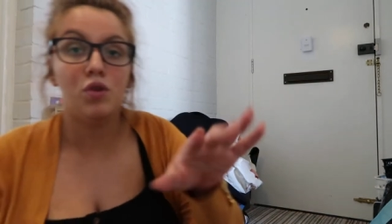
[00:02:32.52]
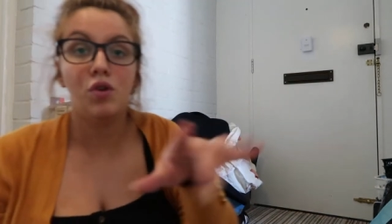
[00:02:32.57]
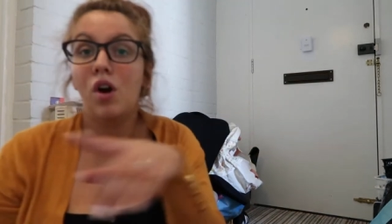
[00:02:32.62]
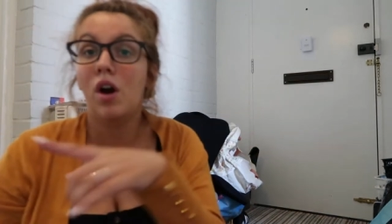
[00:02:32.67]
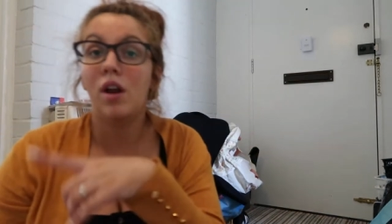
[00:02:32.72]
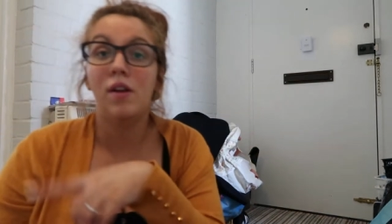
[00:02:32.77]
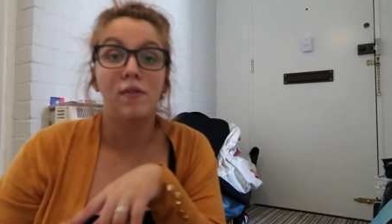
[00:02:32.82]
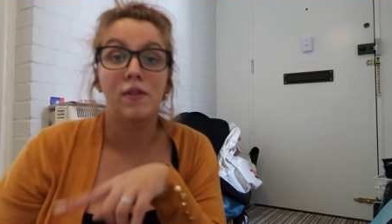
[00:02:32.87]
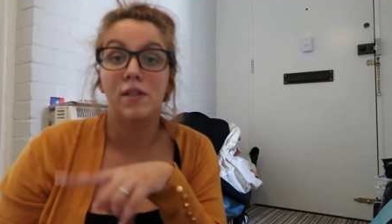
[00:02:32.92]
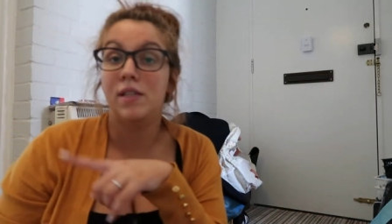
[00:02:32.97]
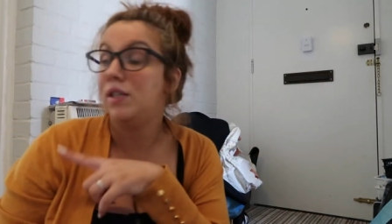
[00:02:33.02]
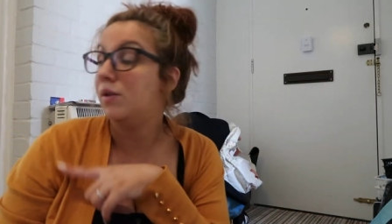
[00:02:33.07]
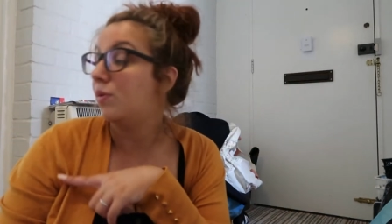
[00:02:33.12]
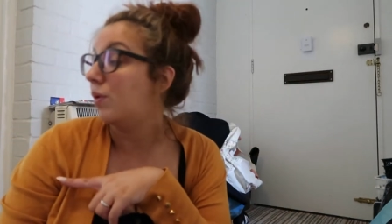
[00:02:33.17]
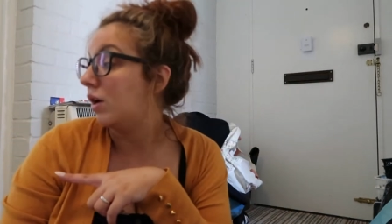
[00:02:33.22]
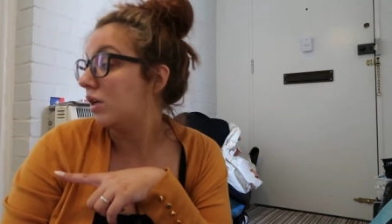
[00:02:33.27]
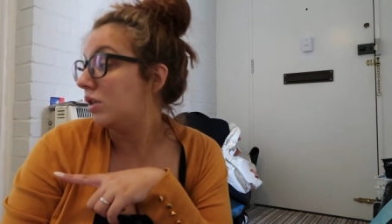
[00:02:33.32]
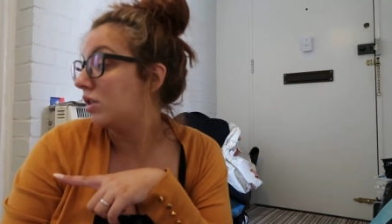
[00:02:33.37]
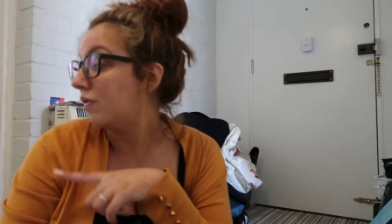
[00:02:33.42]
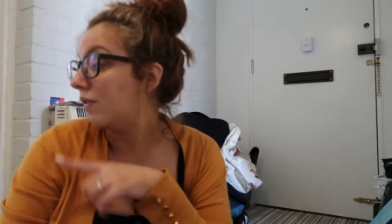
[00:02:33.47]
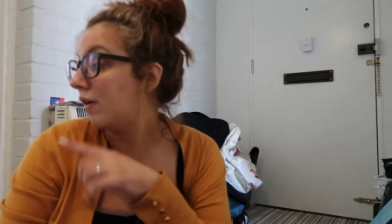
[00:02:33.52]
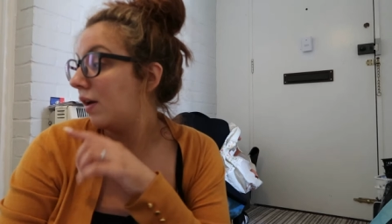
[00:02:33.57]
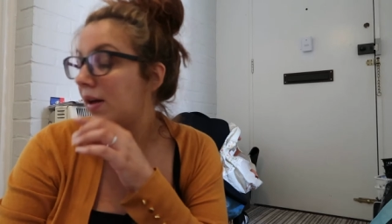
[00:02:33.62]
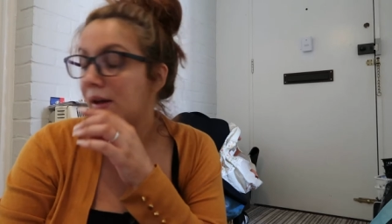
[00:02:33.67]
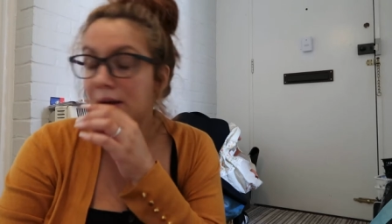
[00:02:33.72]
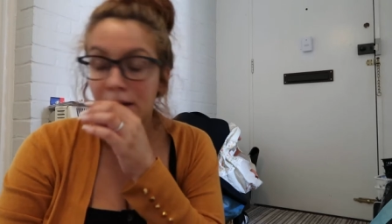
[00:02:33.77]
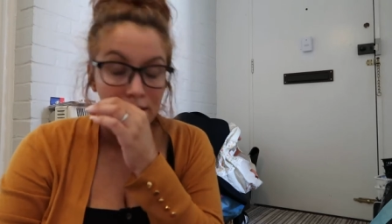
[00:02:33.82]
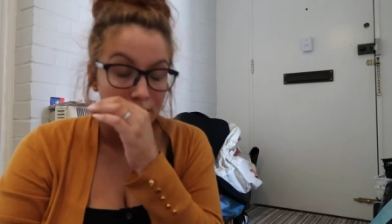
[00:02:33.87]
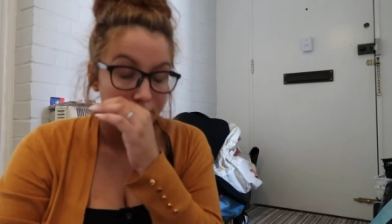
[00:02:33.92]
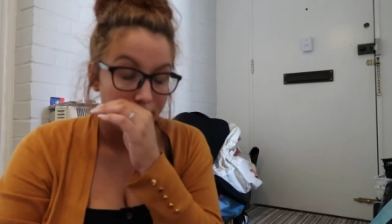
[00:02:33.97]
you can't even see the worst of it
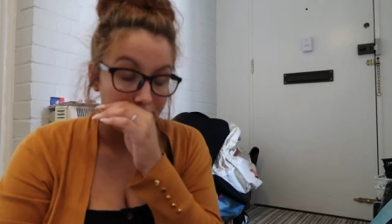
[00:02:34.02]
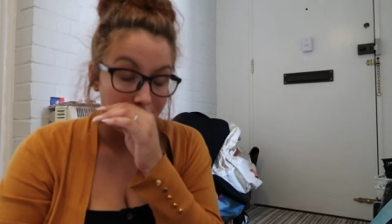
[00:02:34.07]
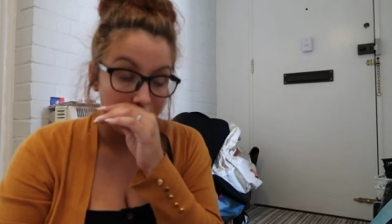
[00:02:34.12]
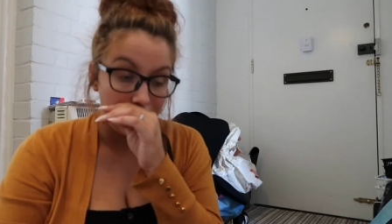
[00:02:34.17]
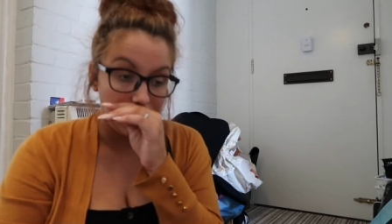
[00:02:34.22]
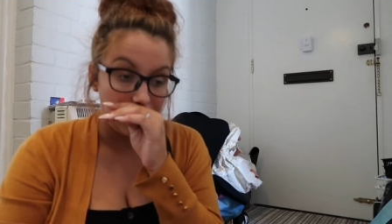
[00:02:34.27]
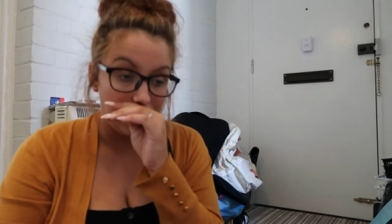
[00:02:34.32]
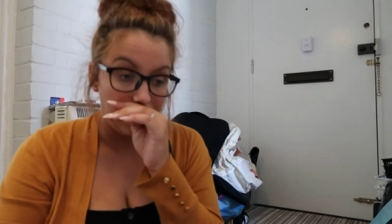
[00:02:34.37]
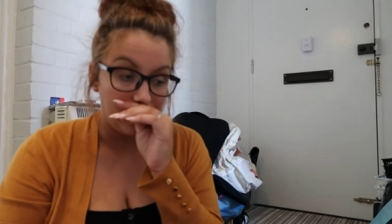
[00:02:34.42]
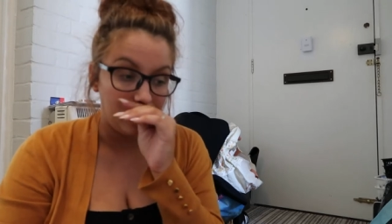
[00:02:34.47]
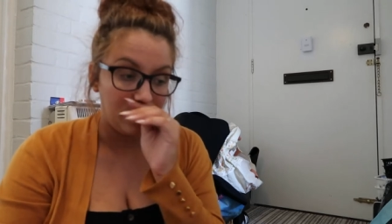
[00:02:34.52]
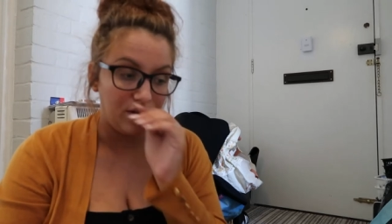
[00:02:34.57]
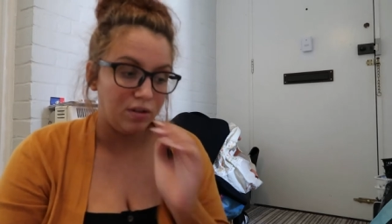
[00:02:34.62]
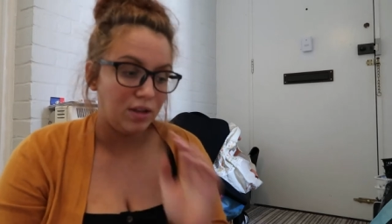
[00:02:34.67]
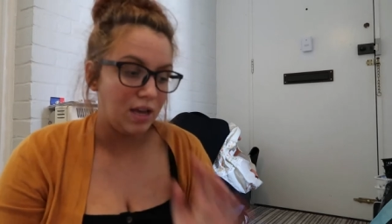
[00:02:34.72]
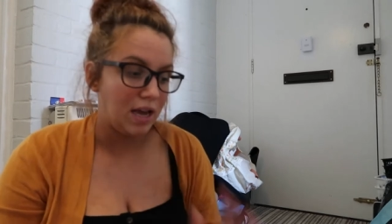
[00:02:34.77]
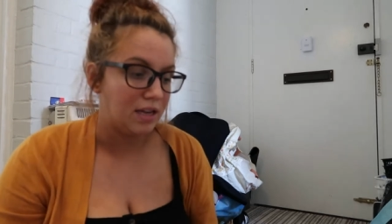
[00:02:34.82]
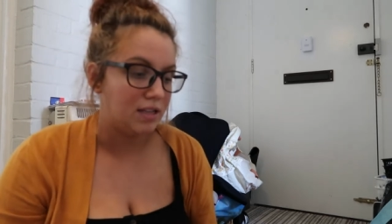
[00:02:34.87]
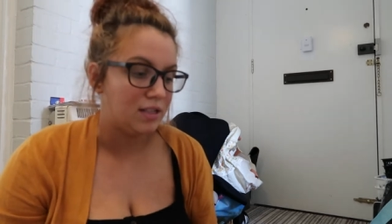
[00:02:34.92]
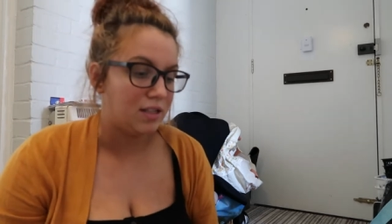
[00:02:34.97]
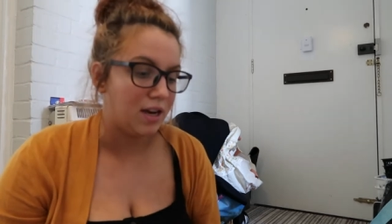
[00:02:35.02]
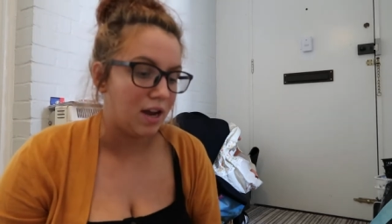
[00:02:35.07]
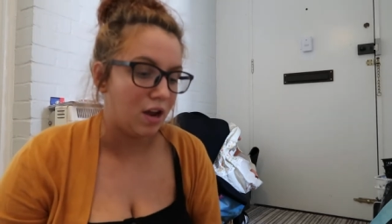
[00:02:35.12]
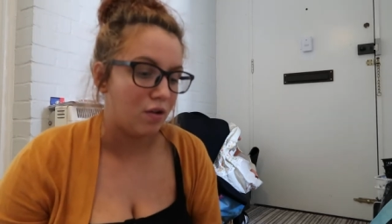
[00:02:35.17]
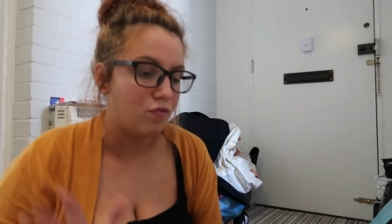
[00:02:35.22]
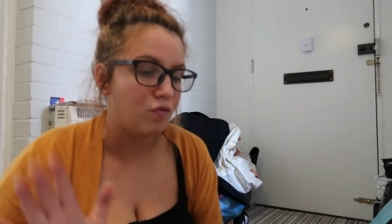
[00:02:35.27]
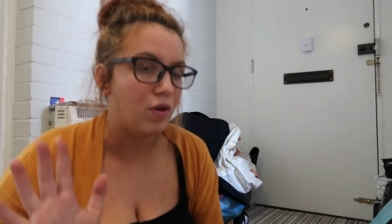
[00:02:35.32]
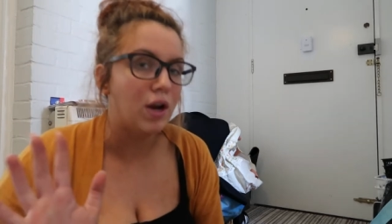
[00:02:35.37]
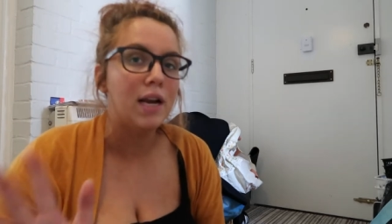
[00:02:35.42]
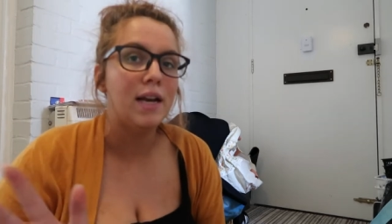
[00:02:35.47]
but yesterday I
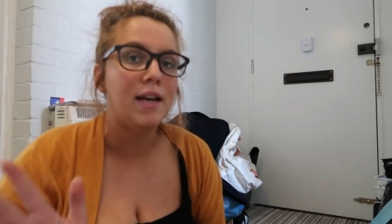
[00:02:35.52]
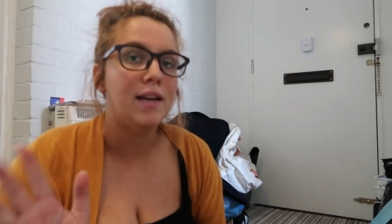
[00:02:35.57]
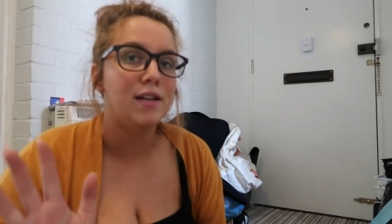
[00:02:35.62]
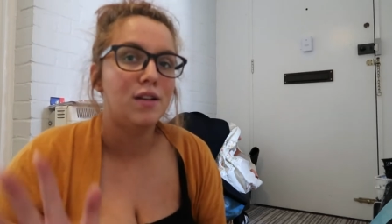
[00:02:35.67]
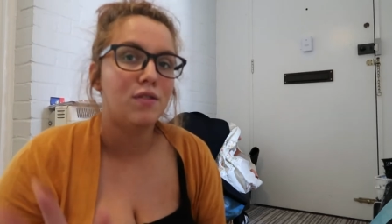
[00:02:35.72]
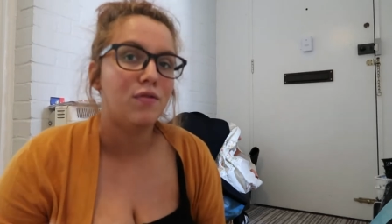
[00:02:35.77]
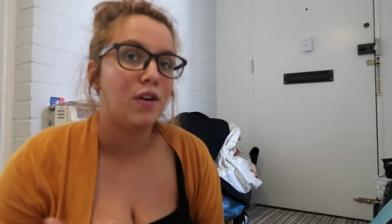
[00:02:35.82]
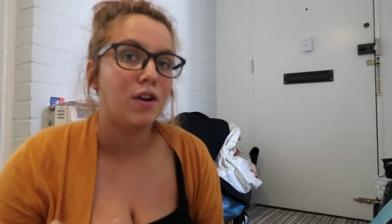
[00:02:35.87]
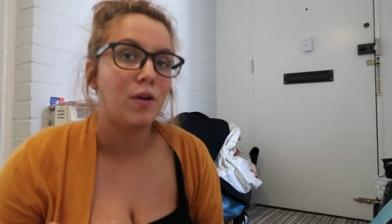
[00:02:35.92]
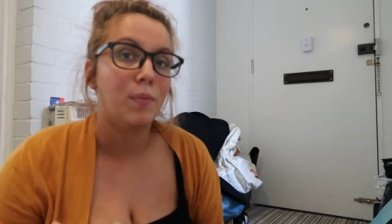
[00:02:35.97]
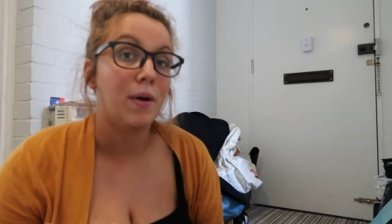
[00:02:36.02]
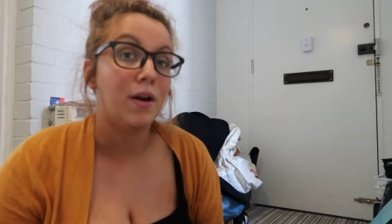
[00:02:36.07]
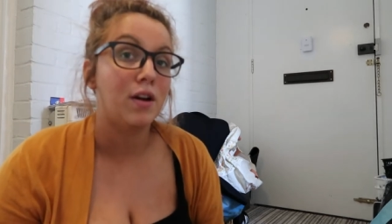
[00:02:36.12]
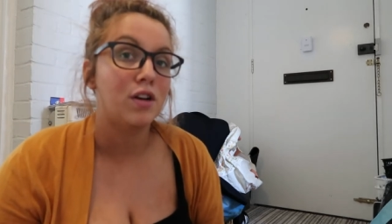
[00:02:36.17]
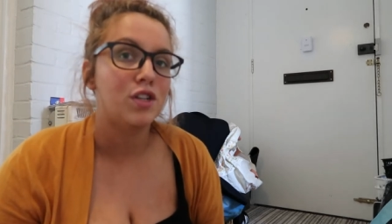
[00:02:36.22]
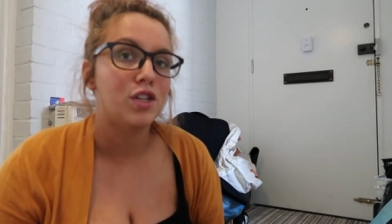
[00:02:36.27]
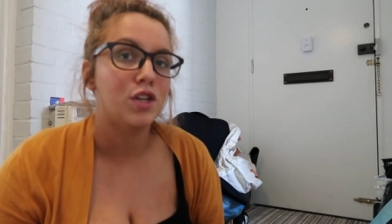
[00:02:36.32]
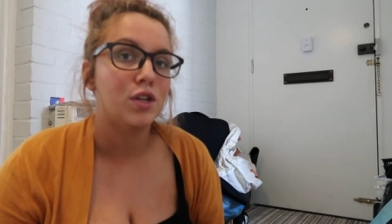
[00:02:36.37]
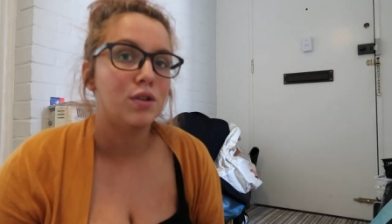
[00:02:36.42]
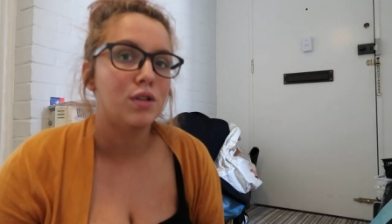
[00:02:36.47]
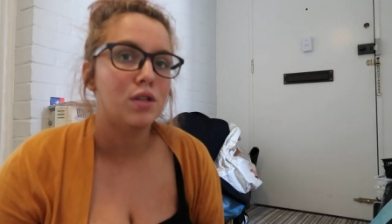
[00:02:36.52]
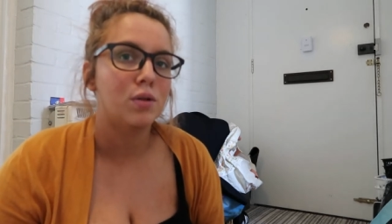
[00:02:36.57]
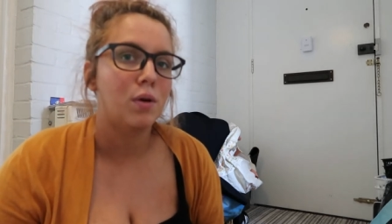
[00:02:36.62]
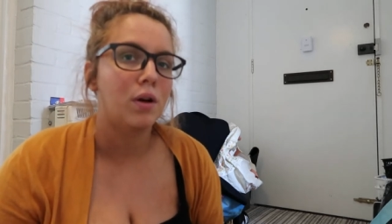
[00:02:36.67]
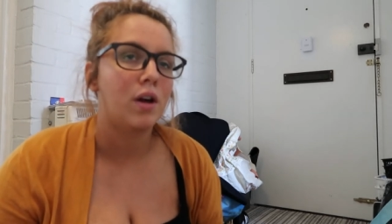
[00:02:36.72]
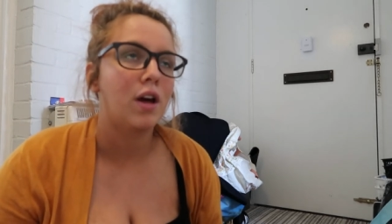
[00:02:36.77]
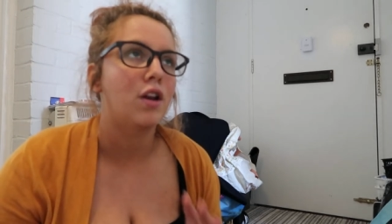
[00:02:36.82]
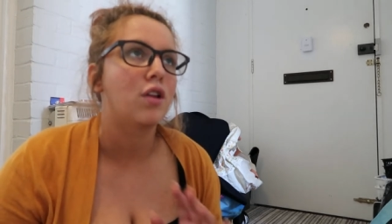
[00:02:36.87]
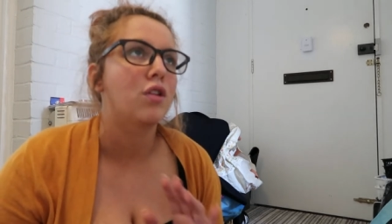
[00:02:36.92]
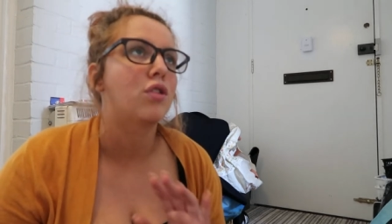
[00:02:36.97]
really needed to find a pair of shoes so
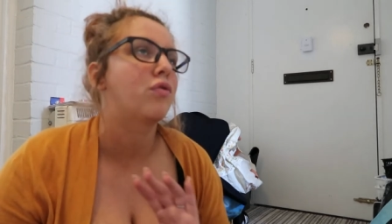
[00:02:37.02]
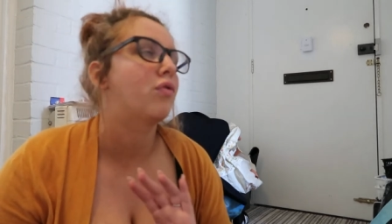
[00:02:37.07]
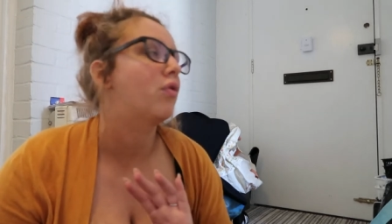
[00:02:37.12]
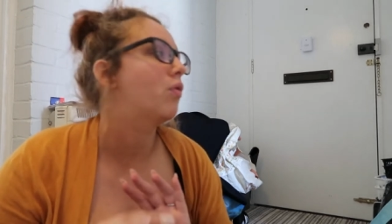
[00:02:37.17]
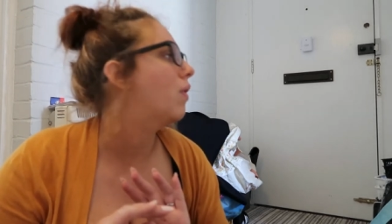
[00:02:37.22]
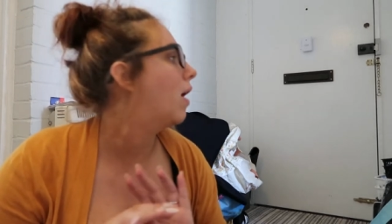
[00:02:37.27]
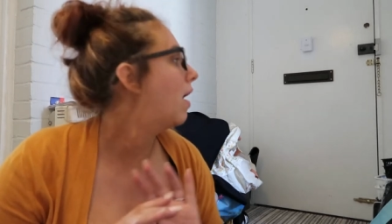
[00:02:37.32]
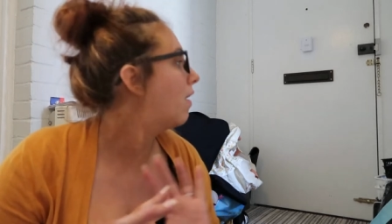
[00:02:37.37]
I kind of threw